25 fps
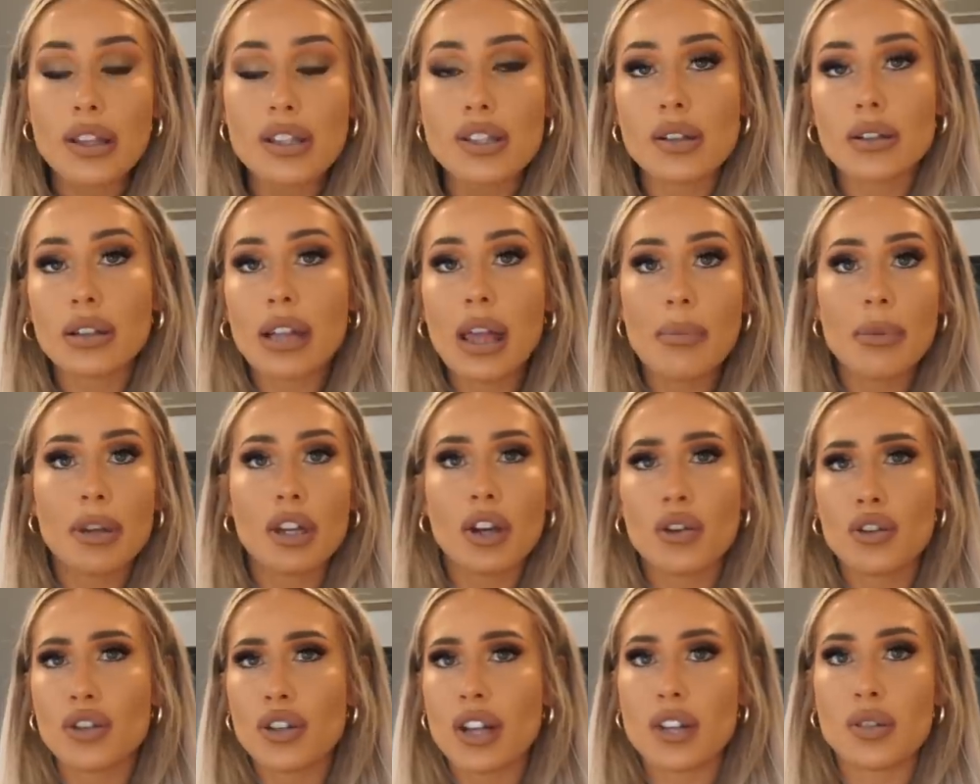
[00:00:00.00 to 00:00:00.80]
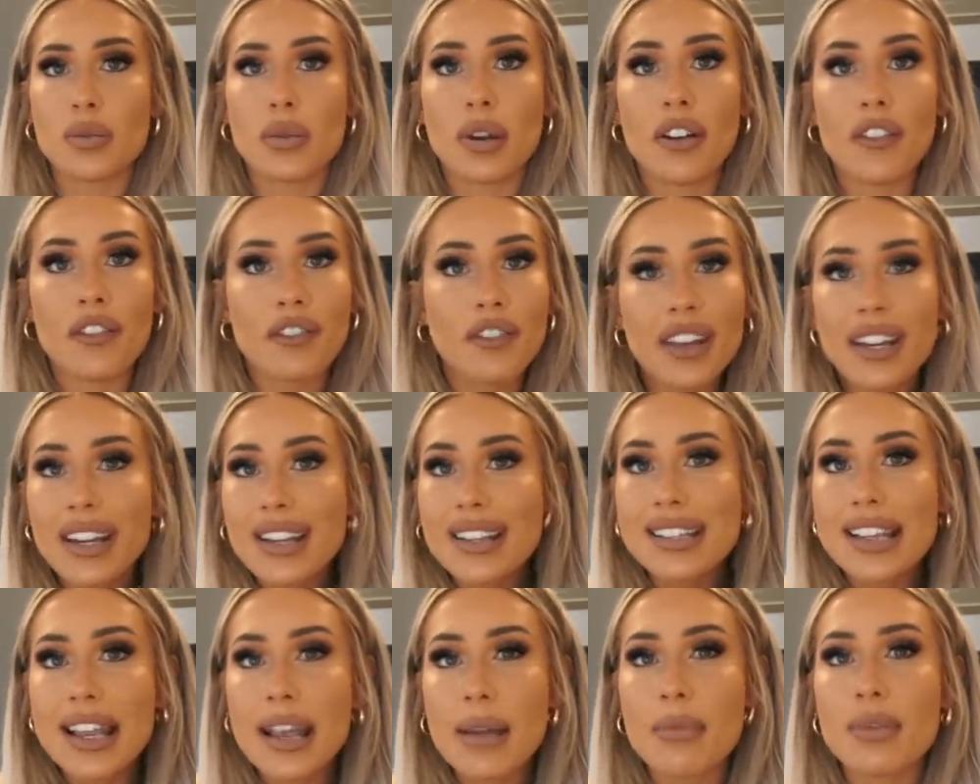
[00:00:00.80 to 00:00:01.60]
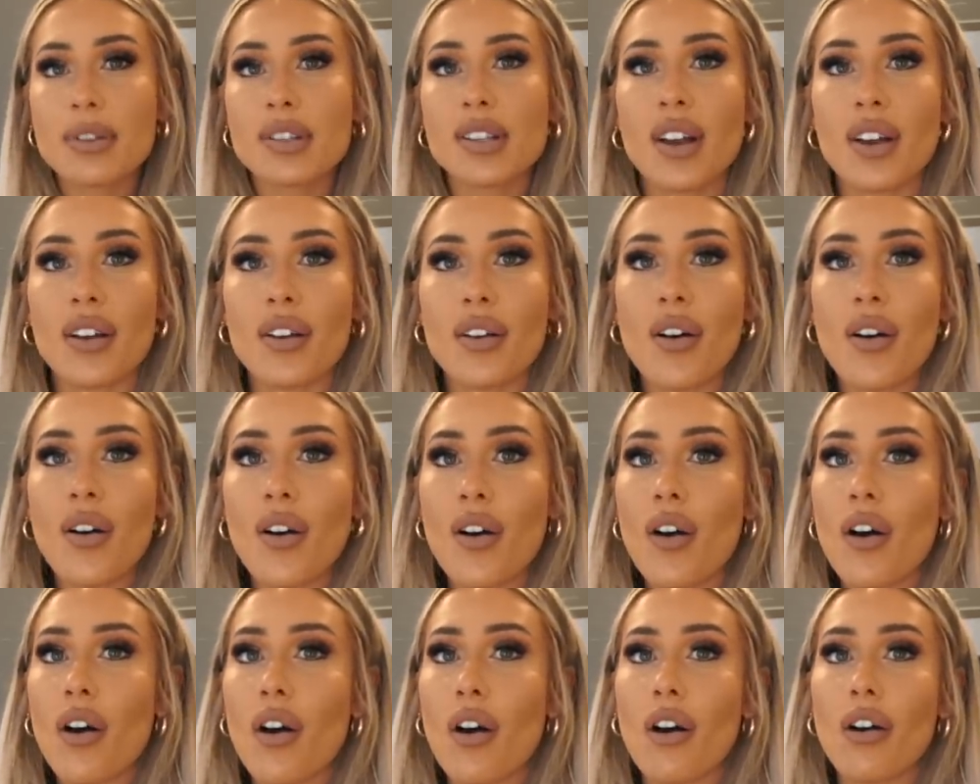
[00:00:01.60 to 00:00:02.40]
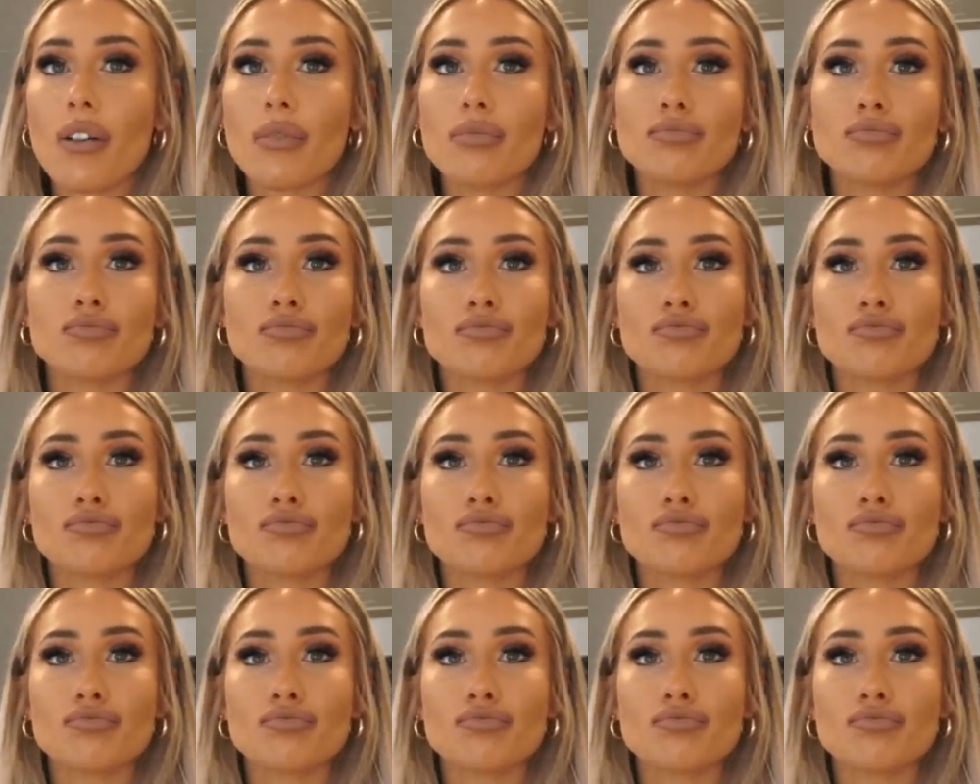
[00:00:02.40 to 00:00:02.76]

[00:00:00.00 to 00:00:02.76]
So let me know if you guys want a fitness Amazon haul,